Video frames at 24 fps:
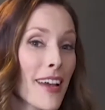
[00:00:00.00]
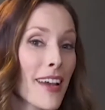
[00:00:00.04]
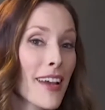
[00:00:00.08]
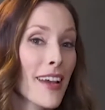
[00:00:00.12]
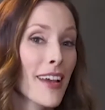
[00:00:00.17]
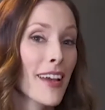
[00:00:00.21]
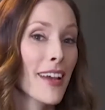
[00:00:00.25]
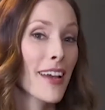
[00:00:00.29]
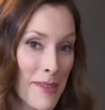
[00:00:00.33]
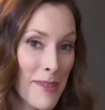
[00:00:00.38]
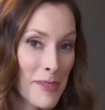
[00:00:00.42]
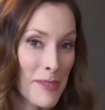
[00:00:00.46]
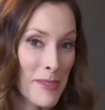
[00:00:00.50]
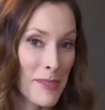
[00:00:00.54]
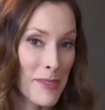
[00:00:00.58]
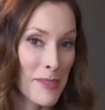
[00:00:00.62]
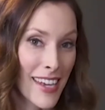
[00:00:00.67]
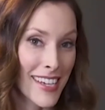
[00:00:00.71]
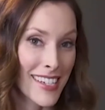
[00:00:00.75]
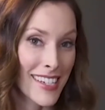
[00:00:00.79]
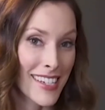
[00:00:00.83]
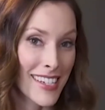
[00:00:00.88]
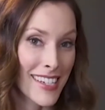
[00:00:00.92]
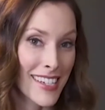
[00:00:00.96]
has time to
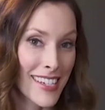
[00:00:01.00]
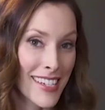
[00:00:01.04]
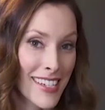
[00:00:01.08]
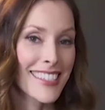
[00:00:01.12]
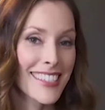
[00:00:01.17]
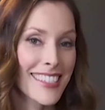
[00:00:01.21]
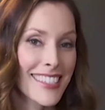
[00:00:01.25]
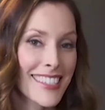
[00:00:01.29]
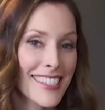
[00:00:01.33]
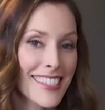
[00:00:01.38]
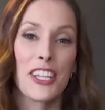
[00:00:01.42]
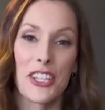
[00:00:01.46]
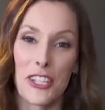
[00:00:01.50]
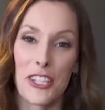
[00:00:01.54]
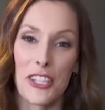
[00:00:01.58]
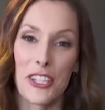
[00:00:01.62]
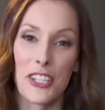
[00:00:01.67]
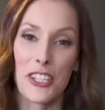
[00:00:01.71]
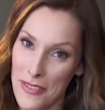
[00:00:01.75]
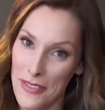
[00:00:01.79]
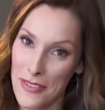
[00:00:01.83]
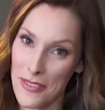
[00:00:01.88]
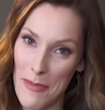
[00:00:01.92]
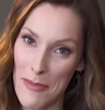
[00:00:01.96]
meditate, you
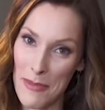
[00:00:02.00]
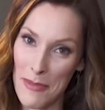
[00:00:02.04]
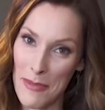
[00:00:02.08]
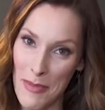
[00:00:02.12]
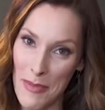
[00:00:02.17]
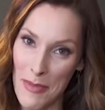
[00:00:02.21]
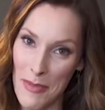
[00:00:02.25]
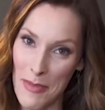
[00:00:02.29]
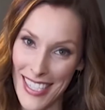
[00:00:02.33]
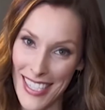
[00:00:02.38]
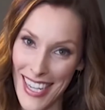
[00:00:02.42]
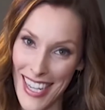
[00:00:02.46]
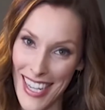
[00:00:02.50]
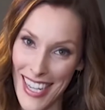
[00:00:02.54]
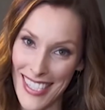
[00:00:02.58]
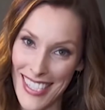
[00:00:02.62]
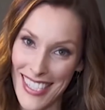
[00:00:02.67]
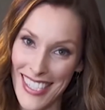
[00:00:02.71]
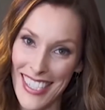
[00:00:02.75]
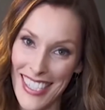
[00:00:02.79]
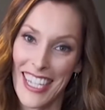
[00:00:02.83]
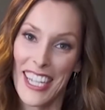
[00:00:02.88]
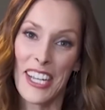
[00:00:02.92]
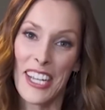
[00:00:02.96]
have time to meditate,
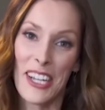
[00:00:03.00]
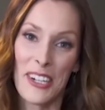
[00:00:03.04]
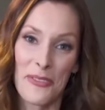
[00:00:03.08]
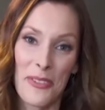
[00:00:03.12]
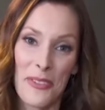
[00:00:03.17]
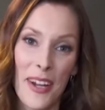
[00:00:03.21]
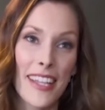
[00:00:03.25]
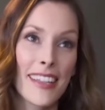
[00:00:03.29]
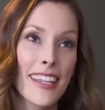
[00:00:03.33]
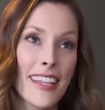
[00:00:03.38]
right?